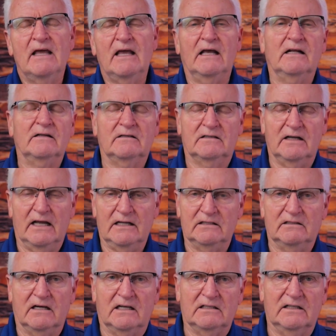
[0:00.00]

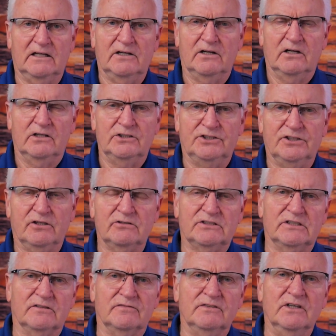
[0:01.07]
And God let
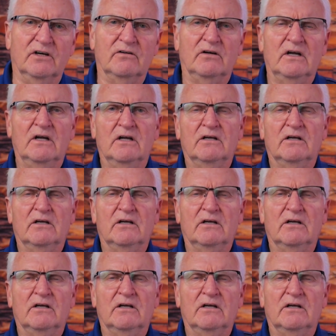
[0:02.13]
Joseph know.